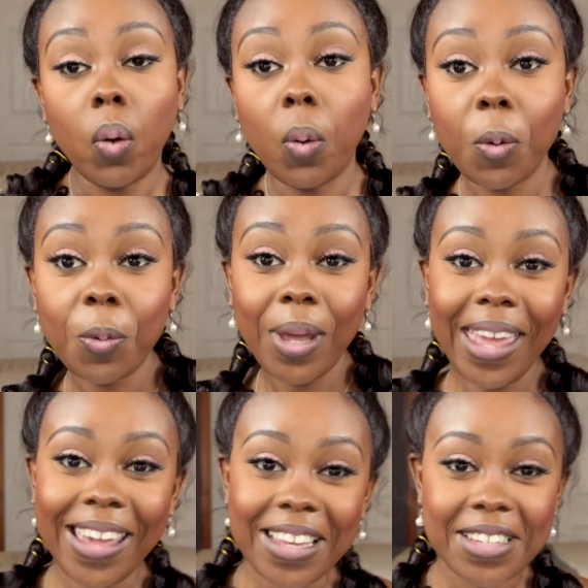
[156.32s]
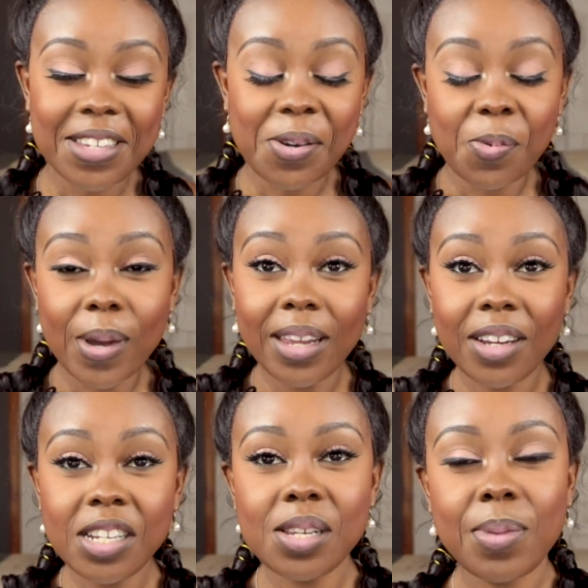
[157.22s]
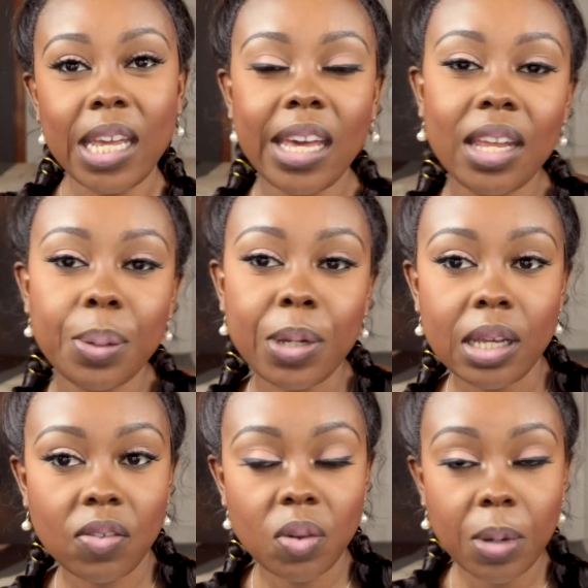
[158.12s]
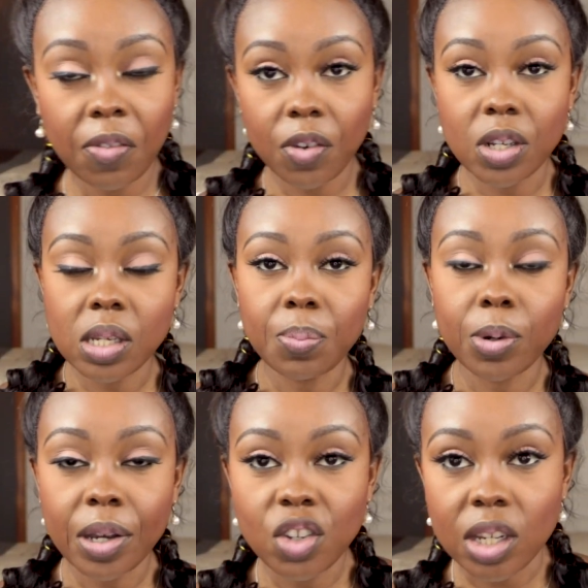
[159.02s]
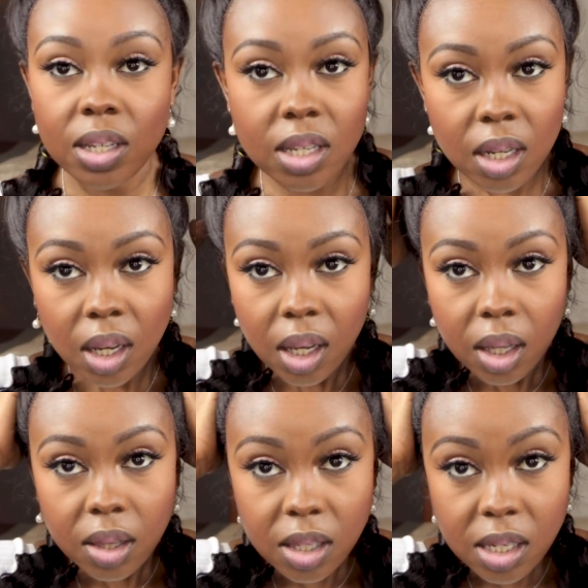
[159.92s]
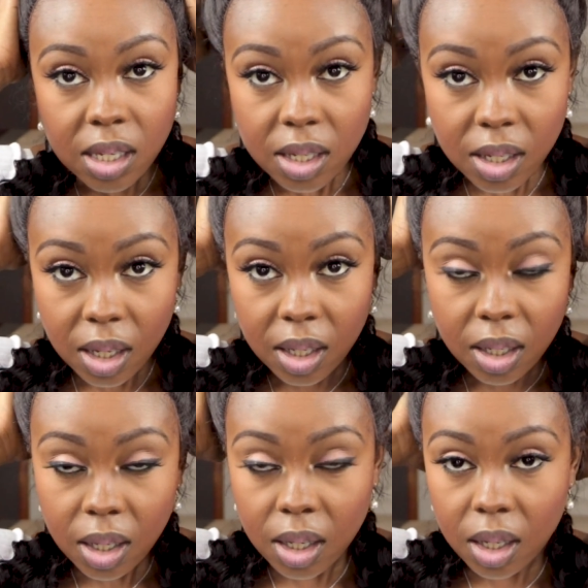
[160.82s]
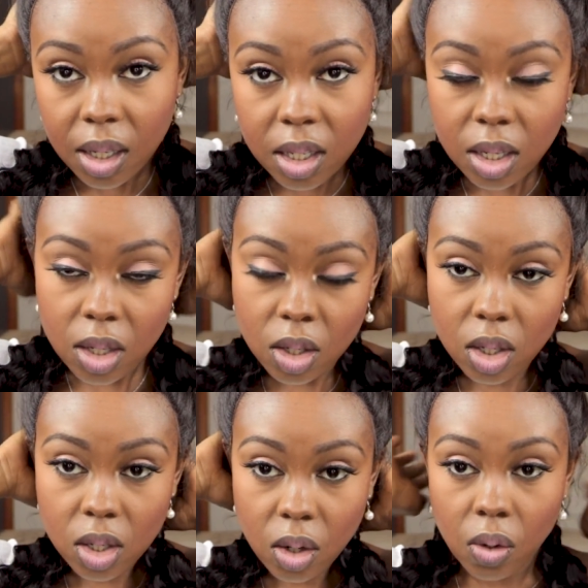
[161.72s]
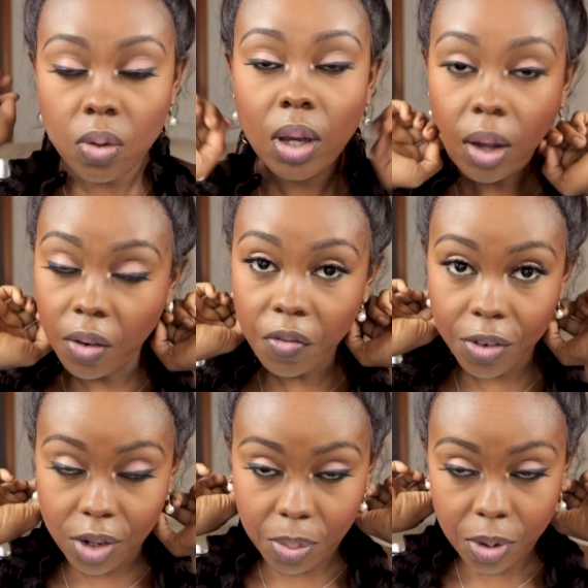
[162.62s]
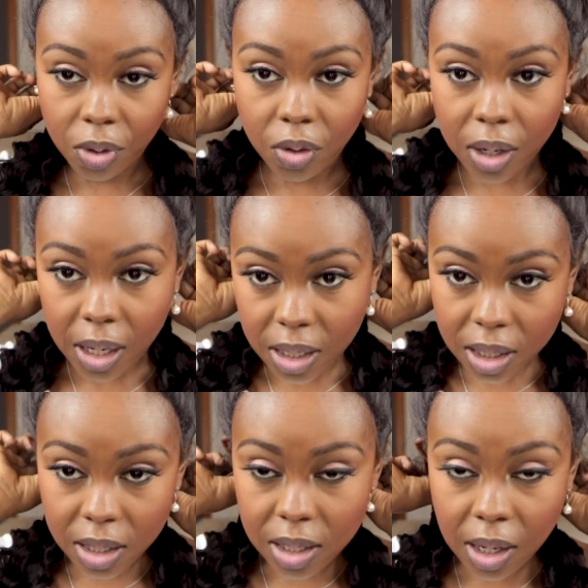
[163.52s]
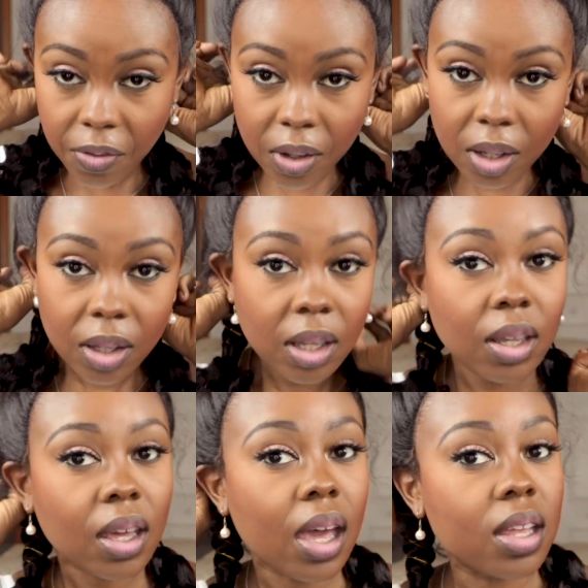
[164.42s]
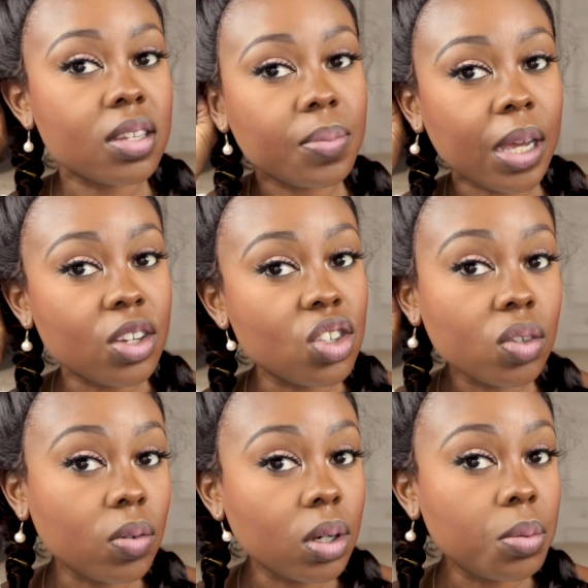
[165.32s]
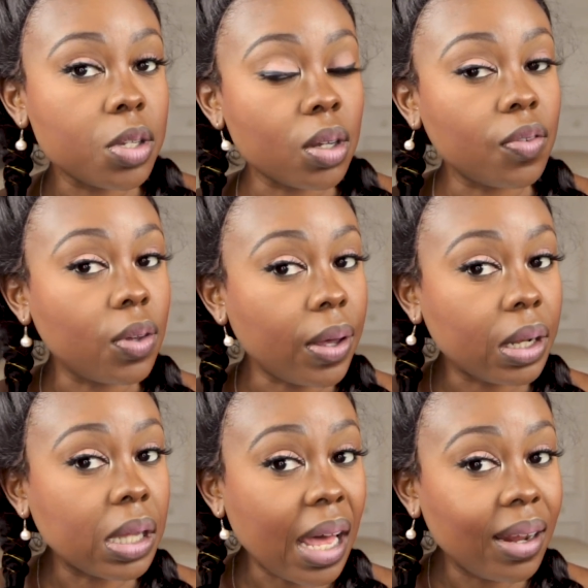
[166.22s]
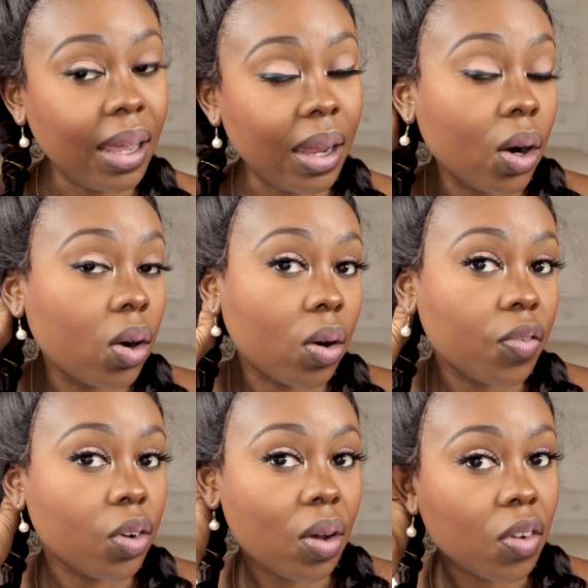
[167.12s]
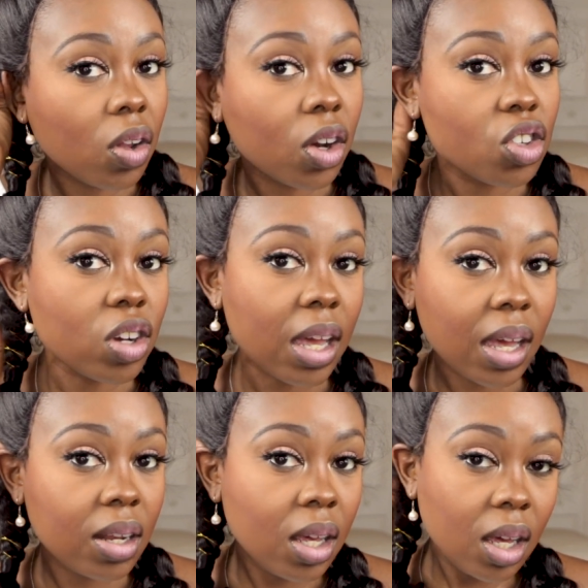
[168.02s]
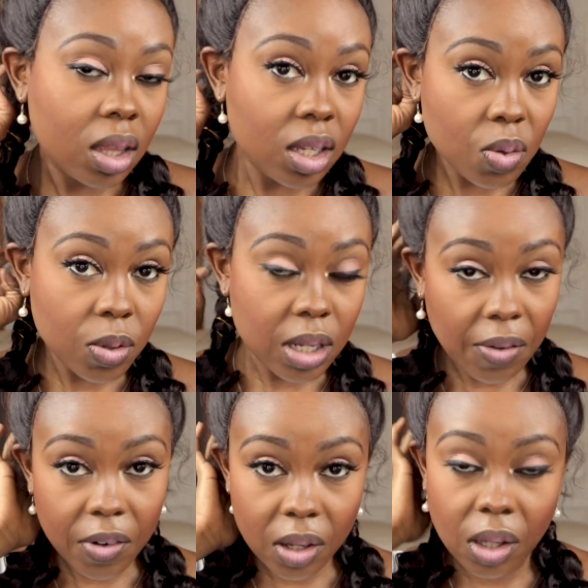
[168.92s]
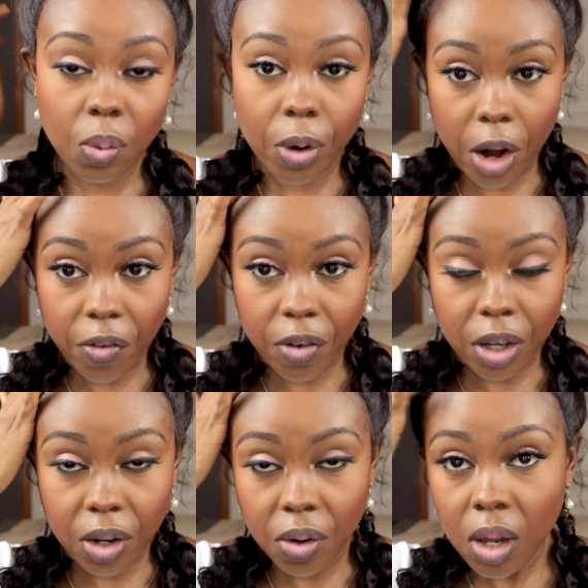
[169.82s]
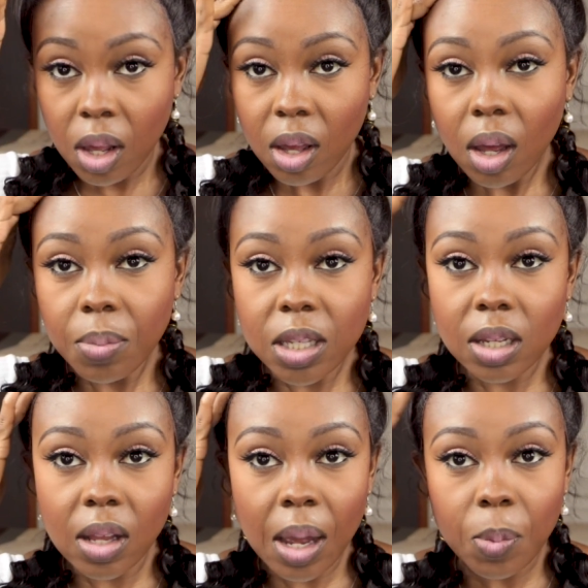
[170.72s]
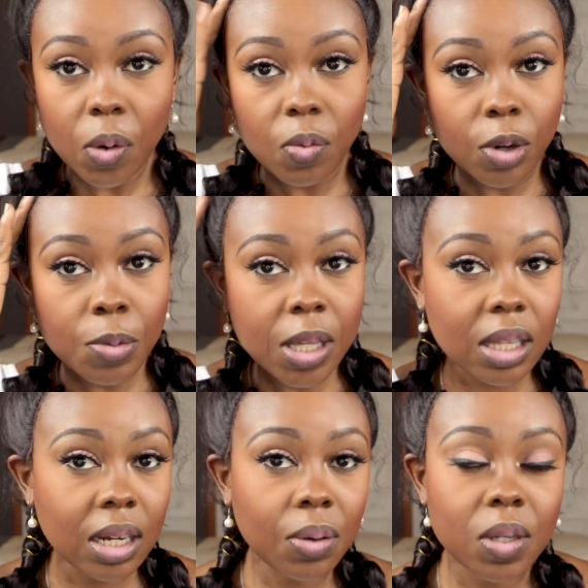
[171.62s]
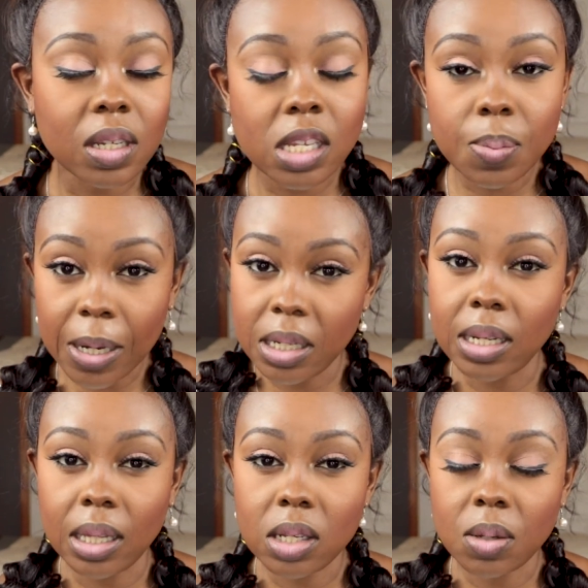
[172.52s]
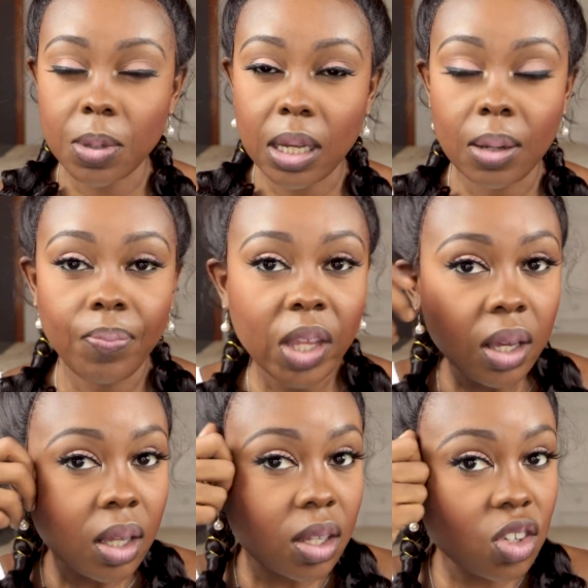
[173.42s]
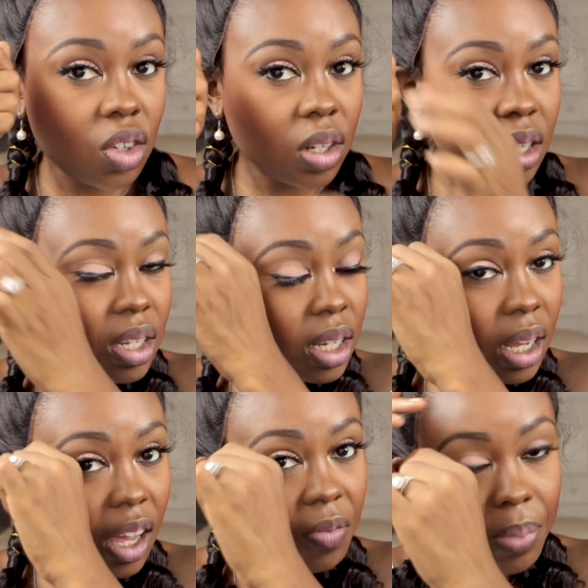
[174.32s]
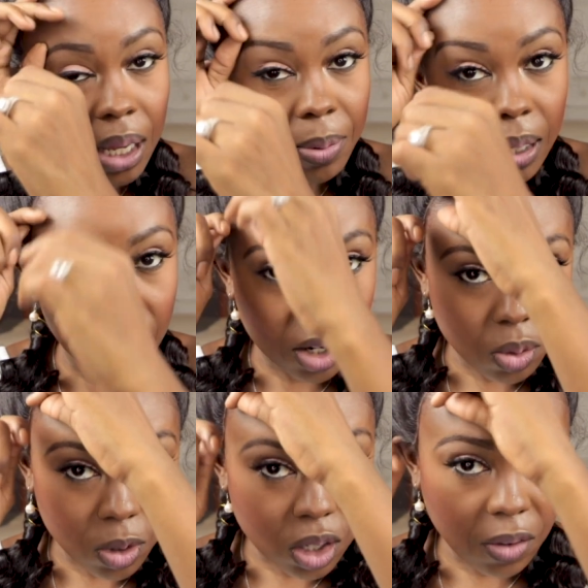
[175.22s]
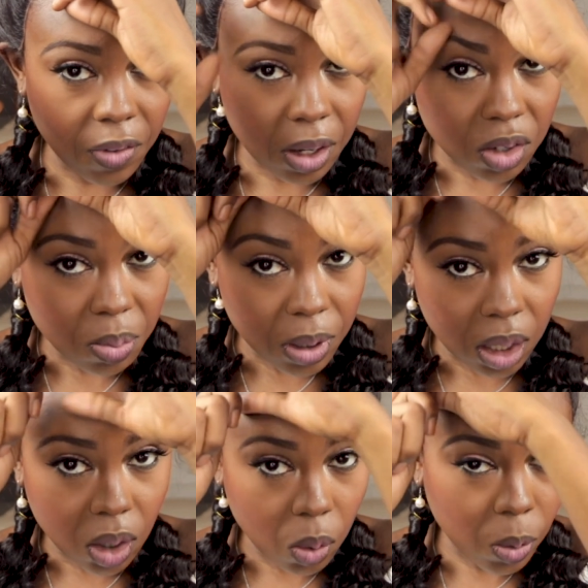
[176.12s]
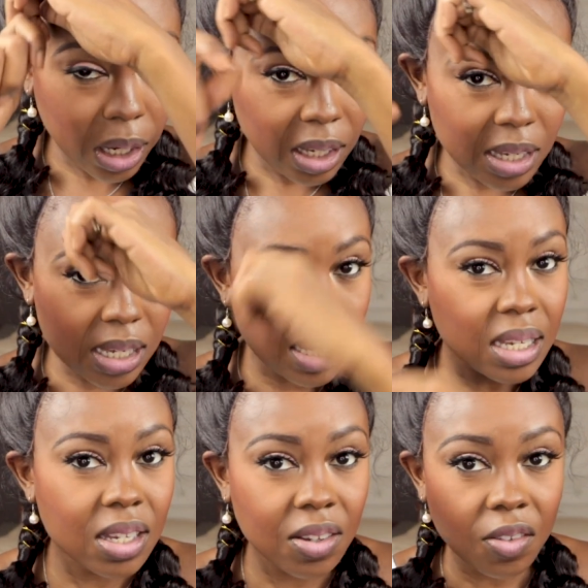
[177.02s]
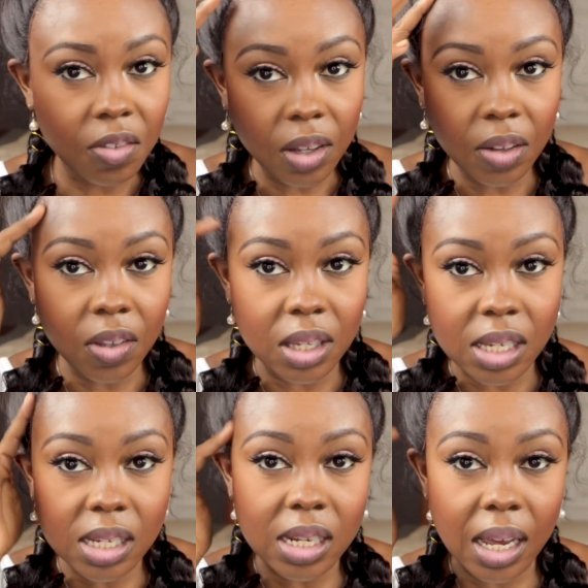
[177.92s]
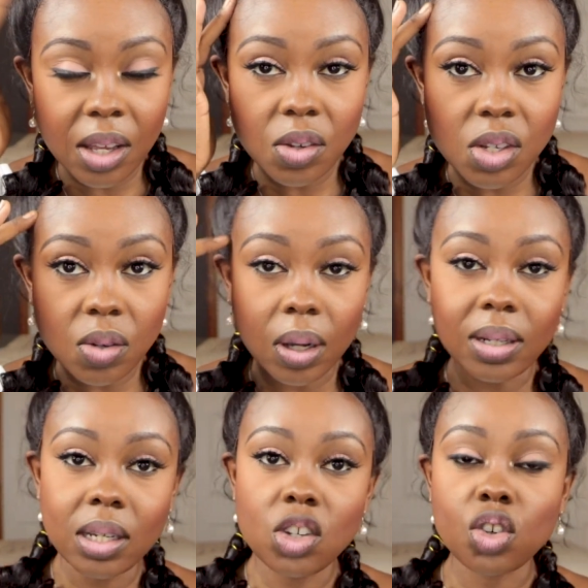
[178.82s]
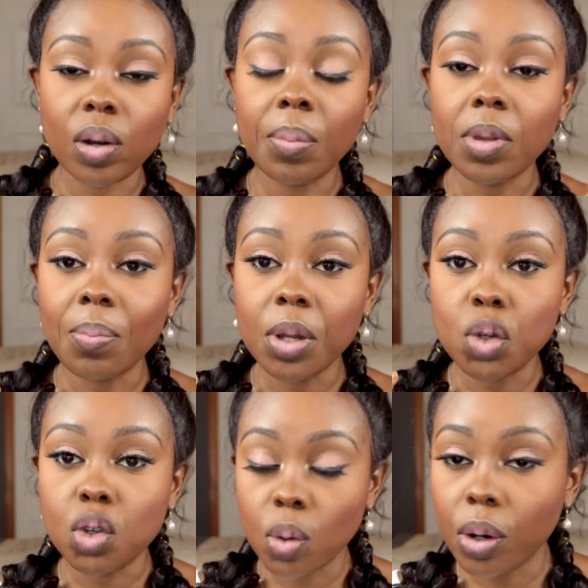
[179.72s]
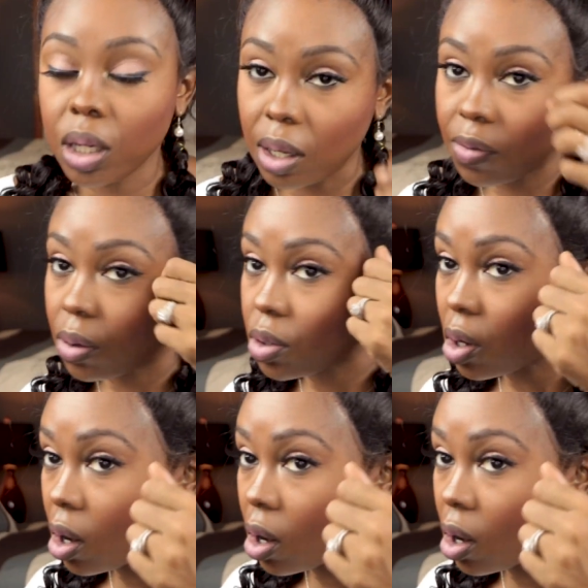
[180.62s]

Okay, so right onto my head, I'm going to give you my first impressions. This is so comfortable, you guys. It's definitely got some extra room, so if you had a lot of hair or if you have a larger head, this will definitely work for you. It's a lot more roomy than I was expecting it to be. This unit did have baby hairs, which I found to be quite excessive given the style, so I did trim the majority of those